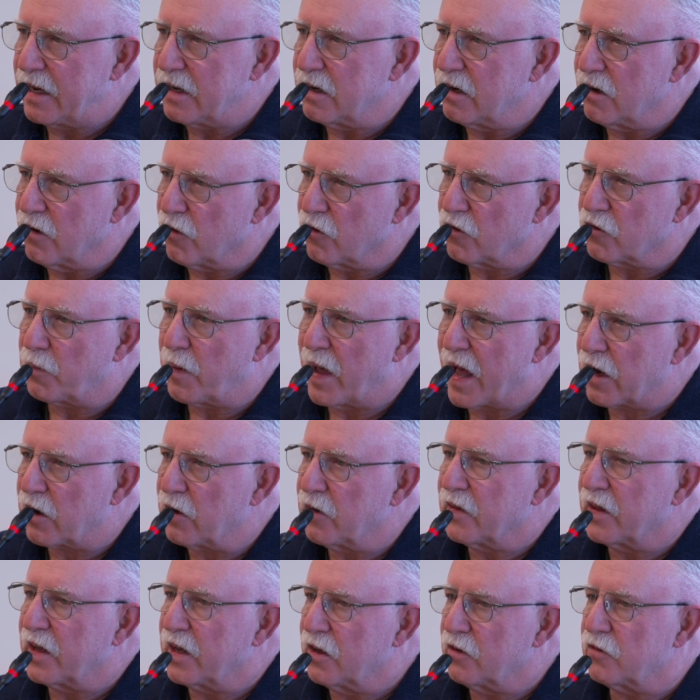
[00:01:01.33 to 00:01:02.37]
years back
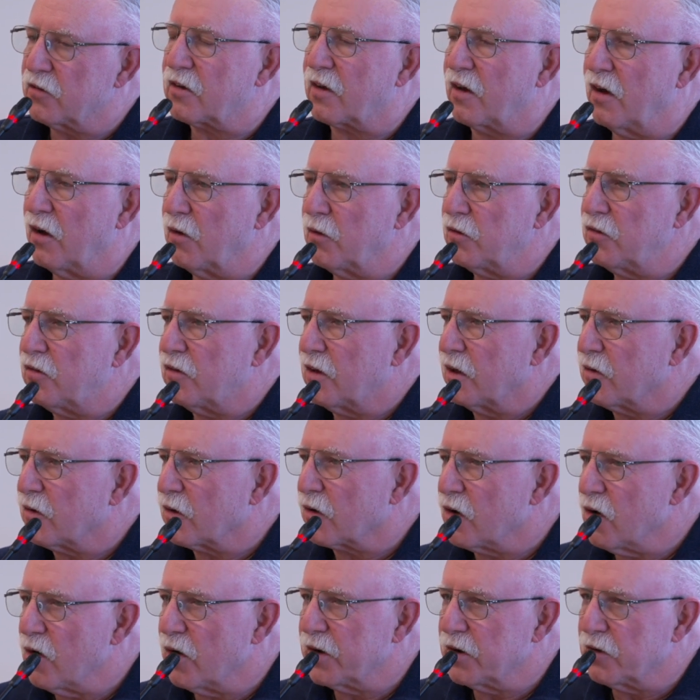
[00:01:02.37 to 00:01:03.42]
on the East Coast, either
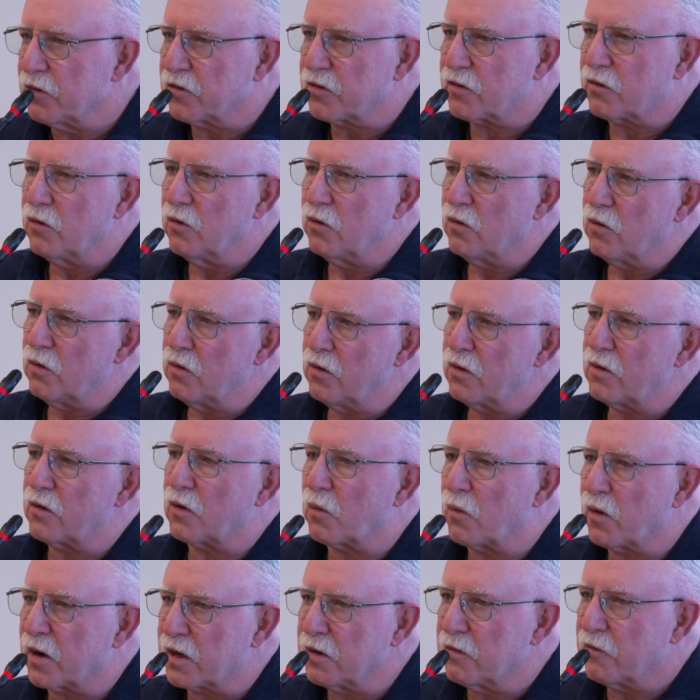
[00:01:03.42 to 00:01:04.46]
going to school or
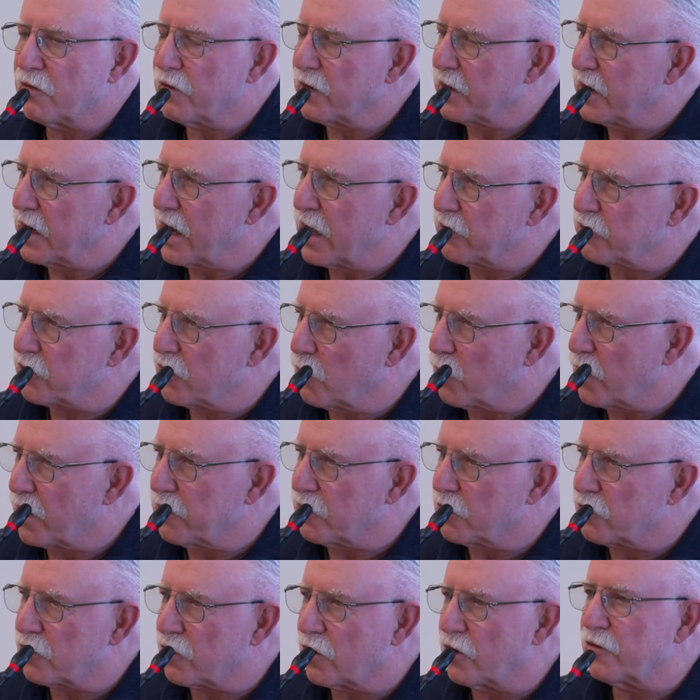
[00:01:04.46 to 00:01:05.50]
working for the National
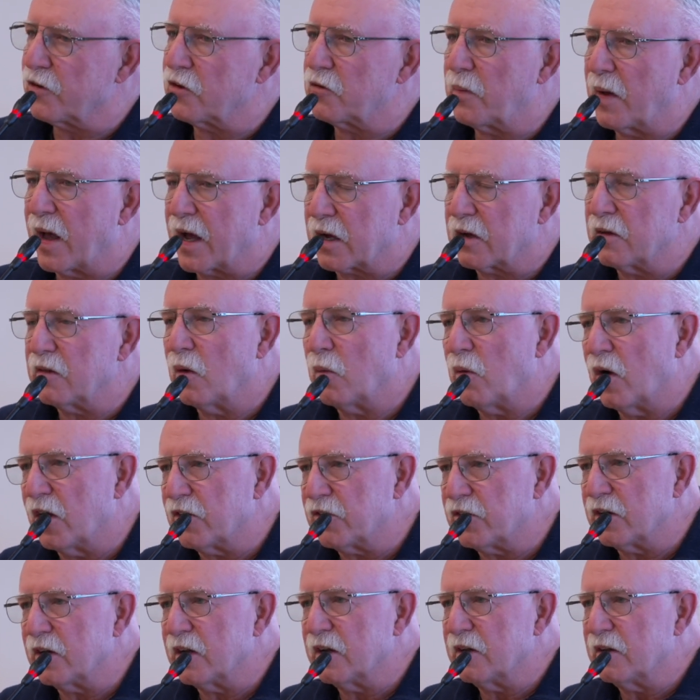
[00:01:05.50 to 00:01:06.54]
Weather Service back in the
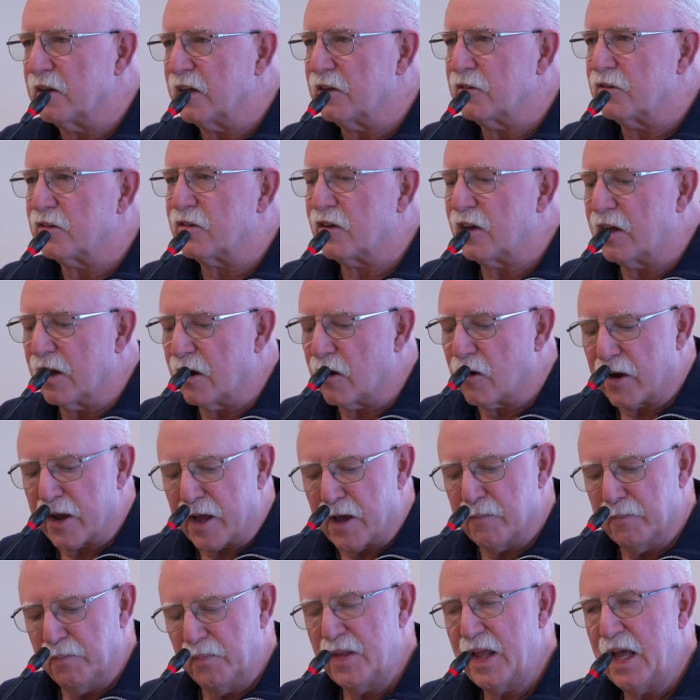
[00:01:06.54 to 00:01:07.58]
Washington, D.C.
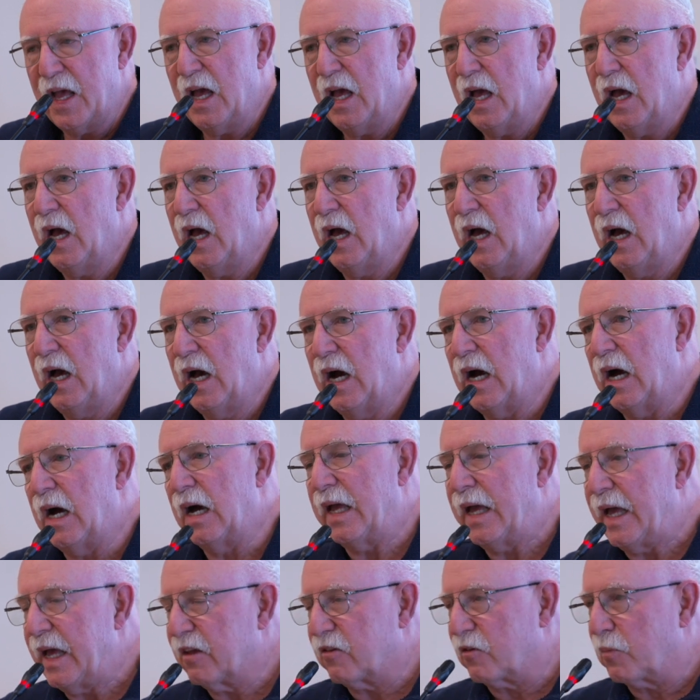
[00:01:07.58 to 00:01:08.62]
area.
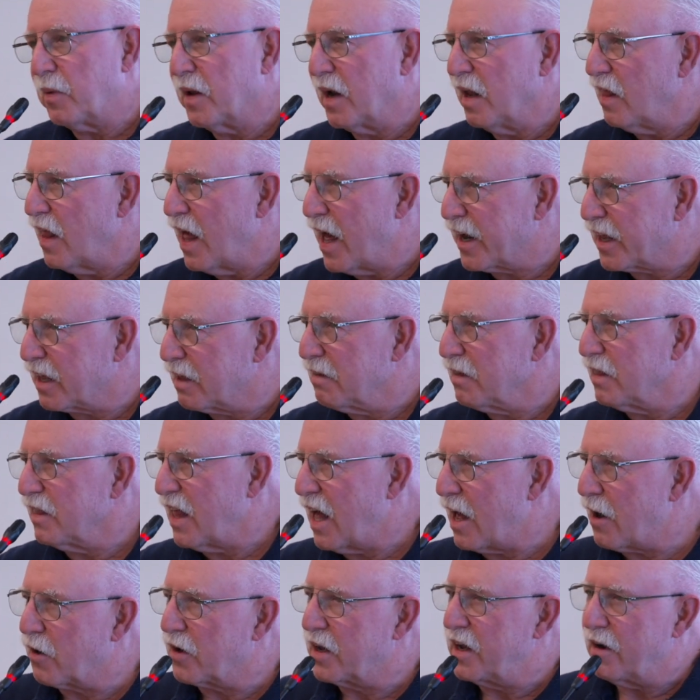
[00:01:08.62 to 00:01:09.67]
It's been a
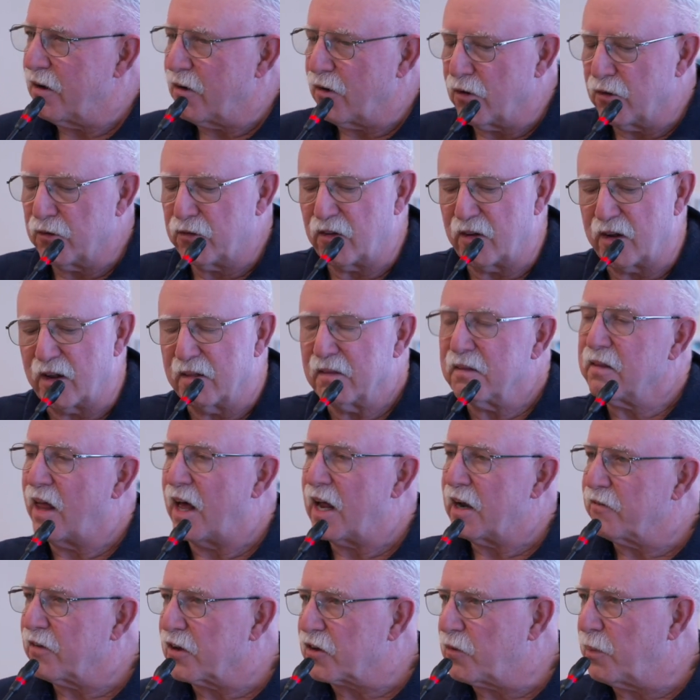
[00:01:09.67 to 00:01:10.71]
lot of years and a
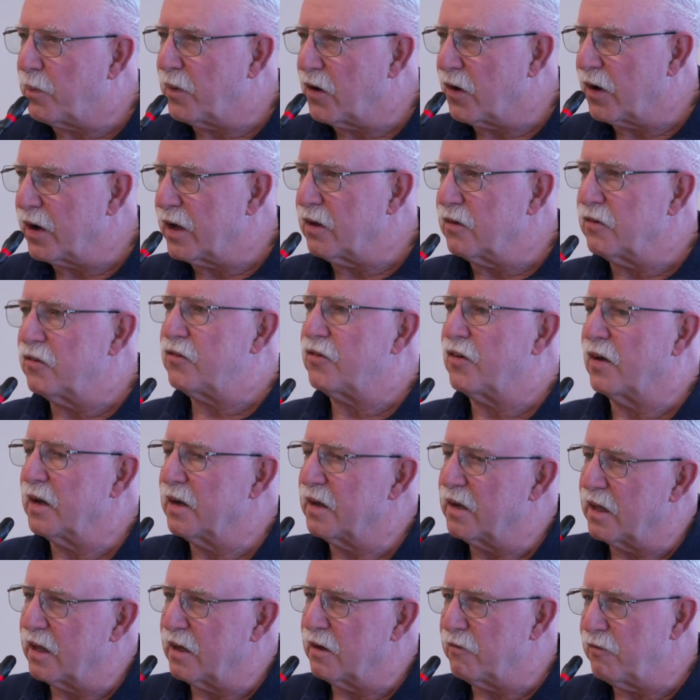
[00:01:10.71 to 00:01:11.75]
lot of experience,
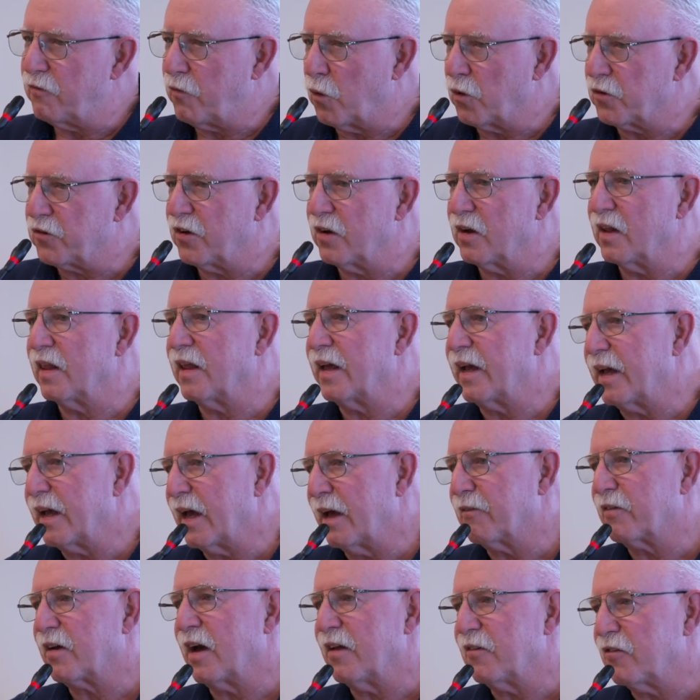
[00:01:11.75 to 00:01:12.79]
and fortunately
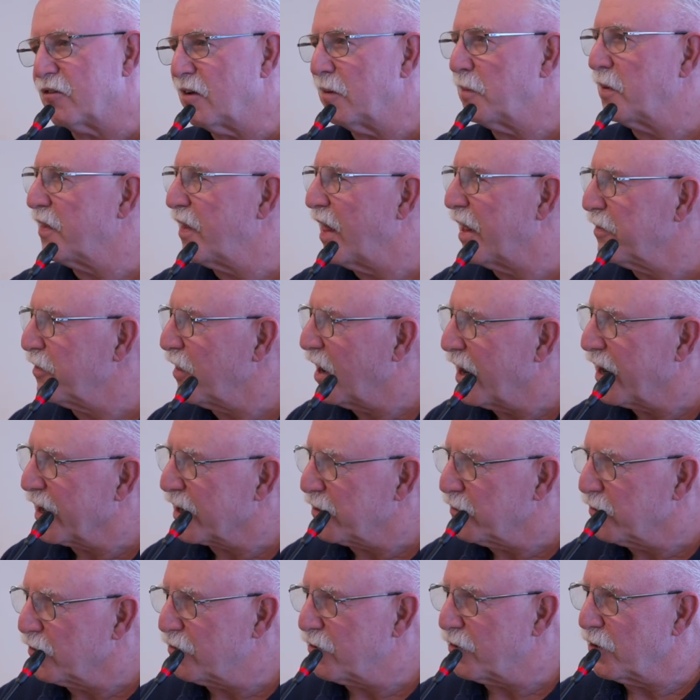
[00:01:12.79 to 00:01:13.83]
I've got some of that I
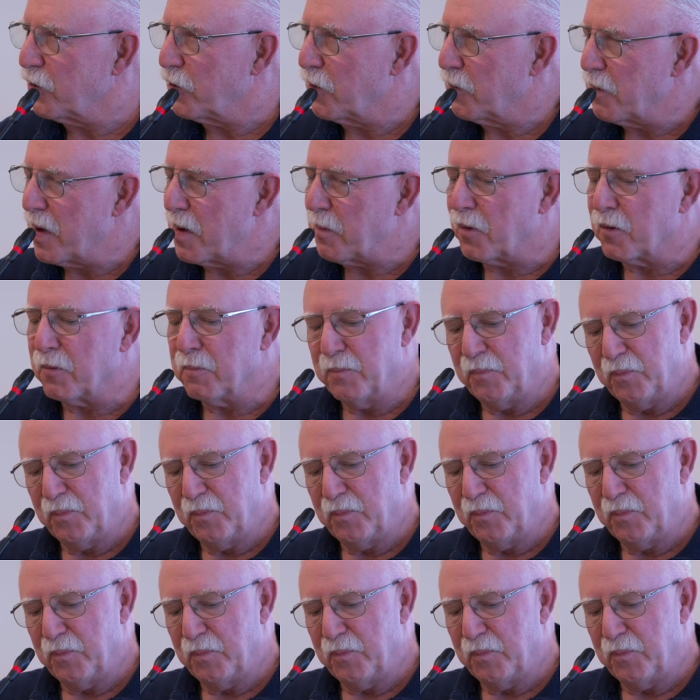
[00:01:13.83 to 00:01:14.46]
can still remember.